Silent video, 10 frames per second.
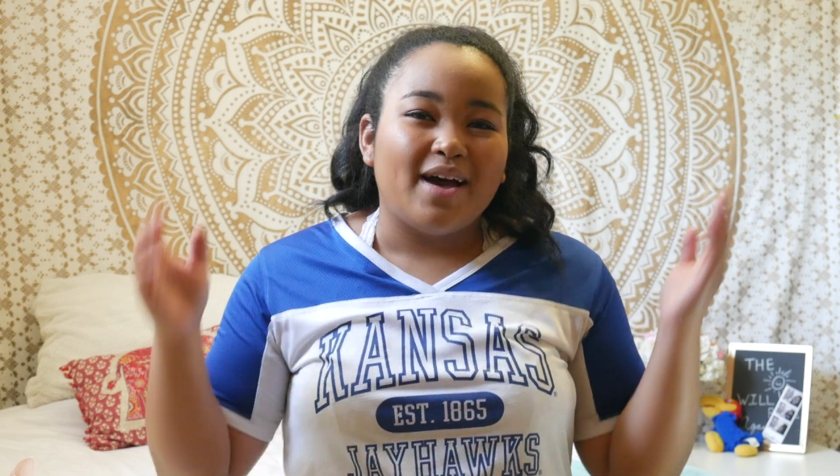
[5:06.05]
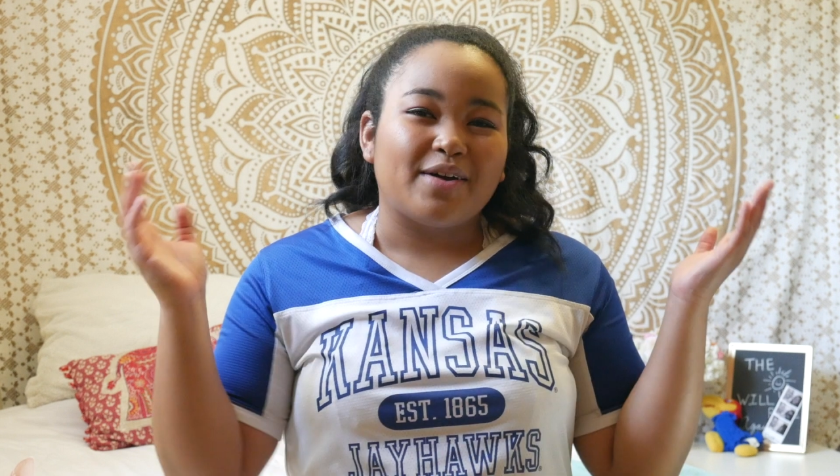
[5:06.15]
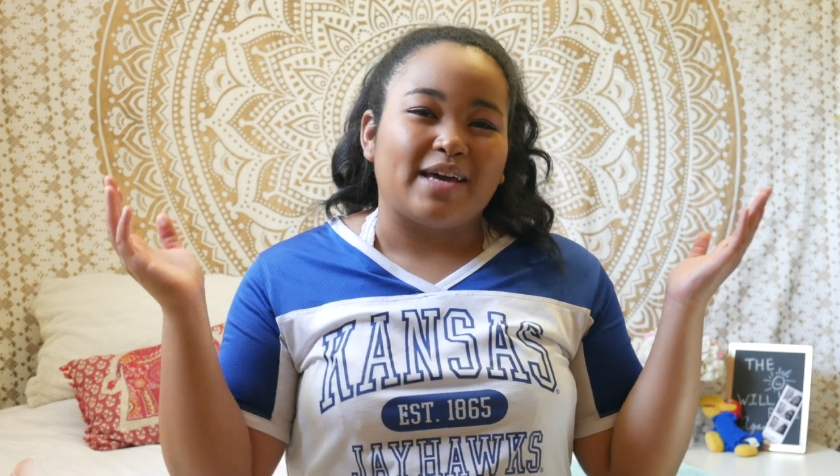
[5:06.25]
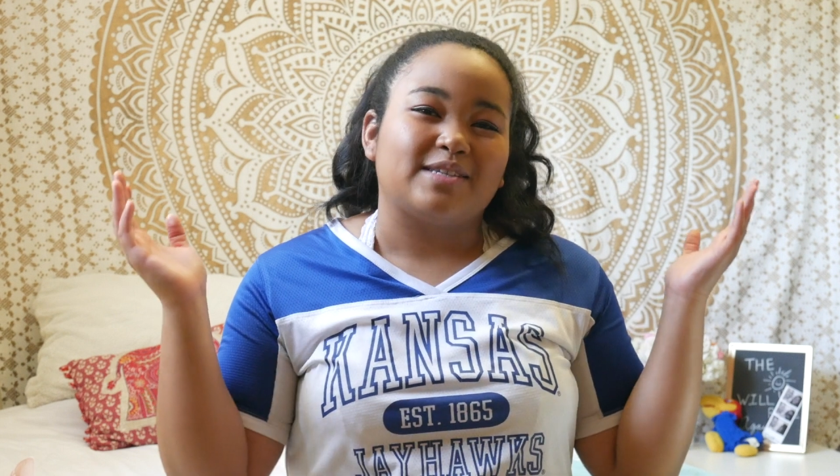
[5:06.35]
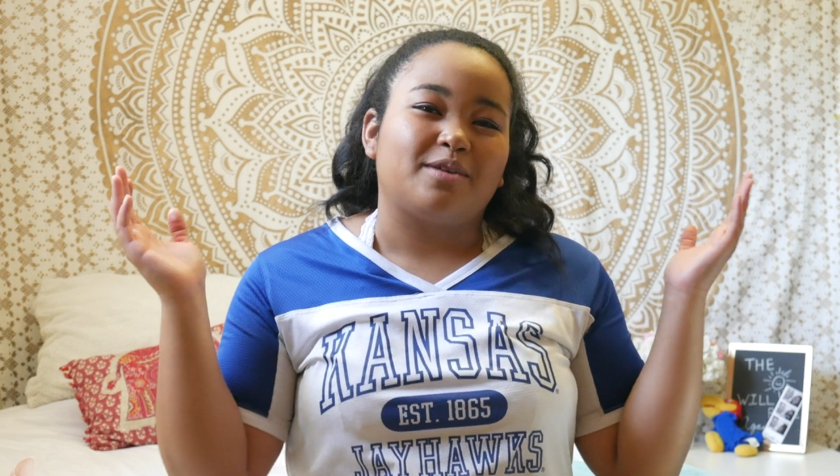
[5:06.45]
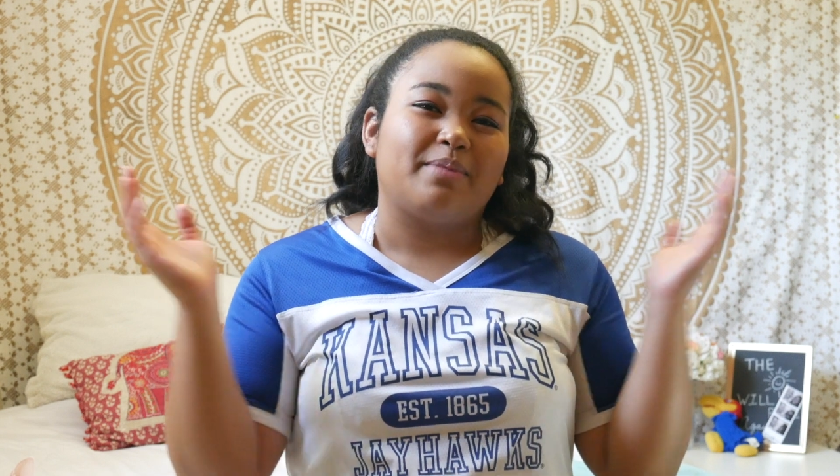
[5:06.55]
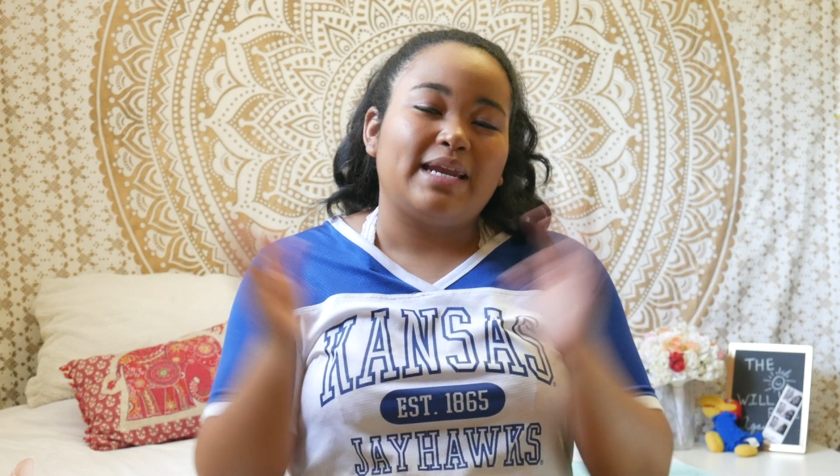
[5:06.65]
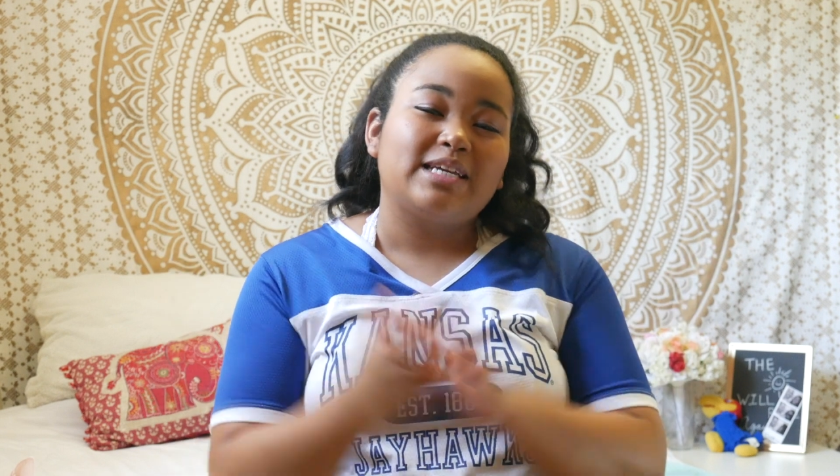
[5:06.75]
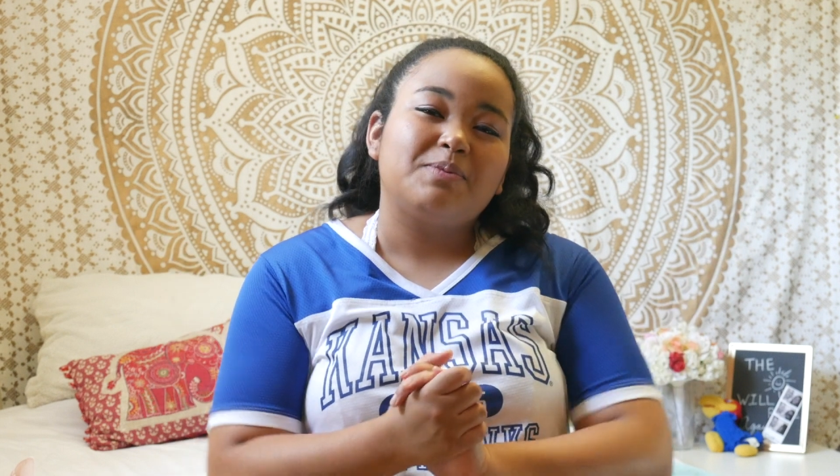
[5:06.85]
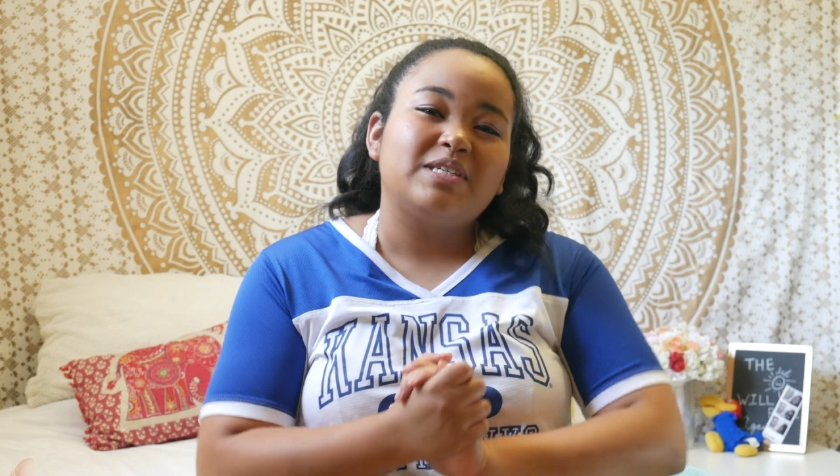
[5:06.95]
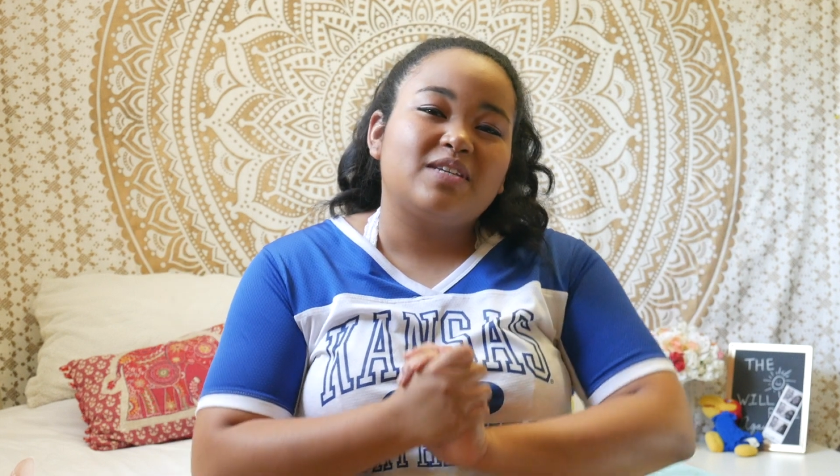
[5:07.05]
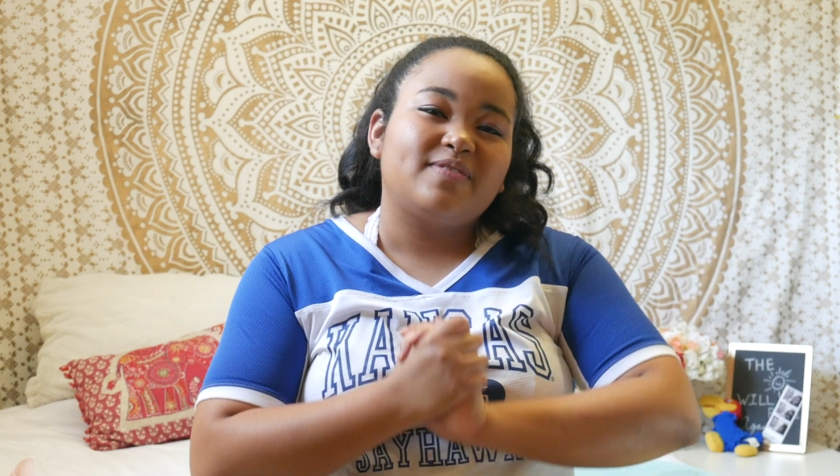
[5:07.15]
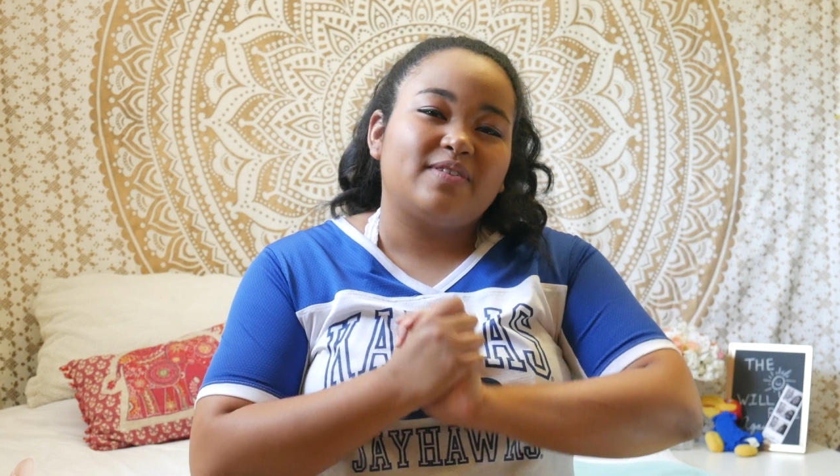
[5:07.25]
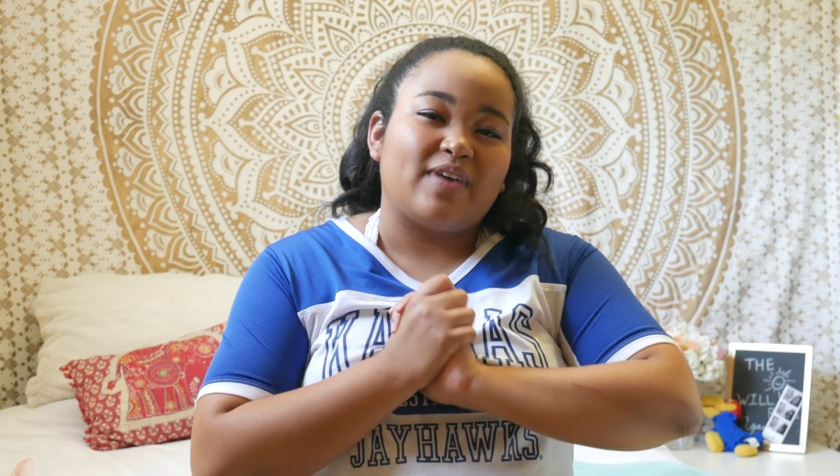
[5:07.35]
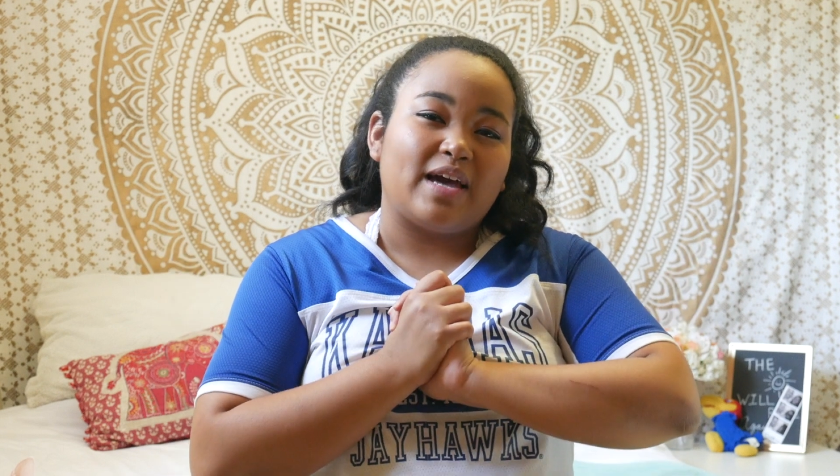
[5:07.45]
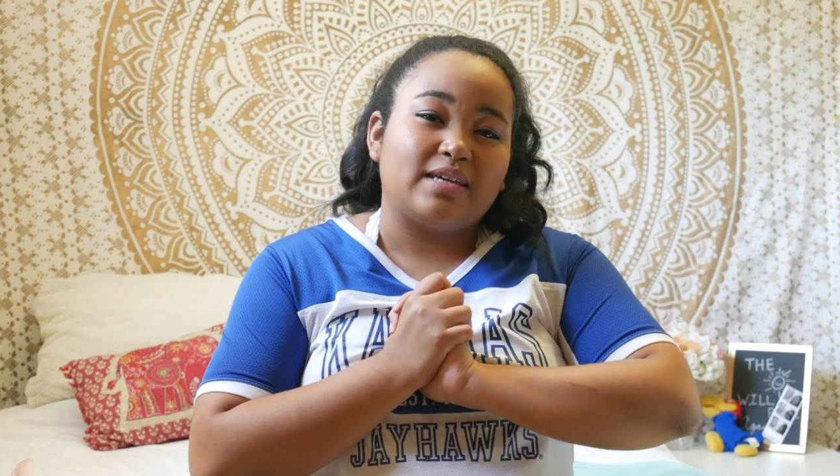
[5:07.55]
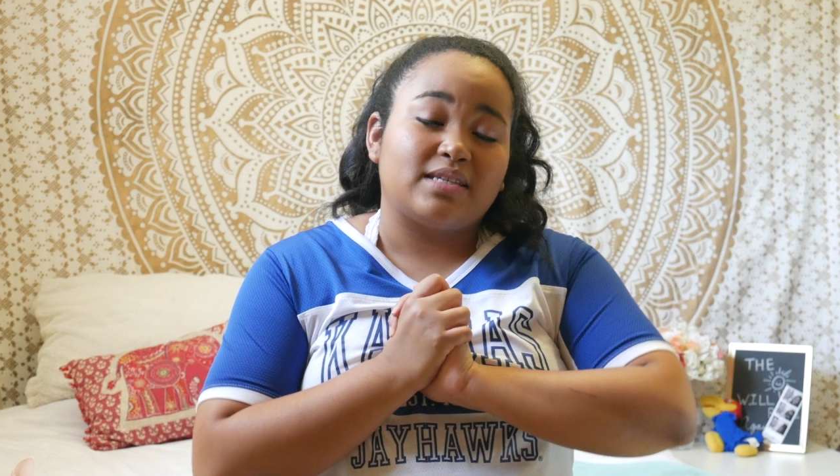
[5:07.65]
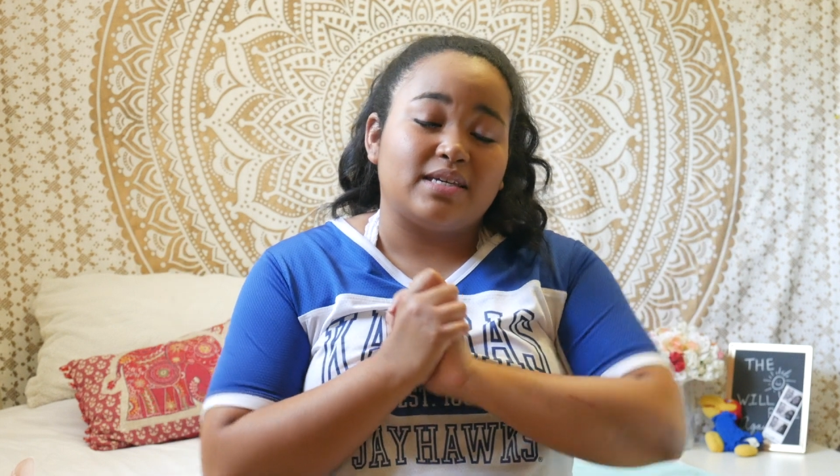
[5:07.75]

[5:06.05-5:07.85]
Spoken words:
Okay, so my next piece of advice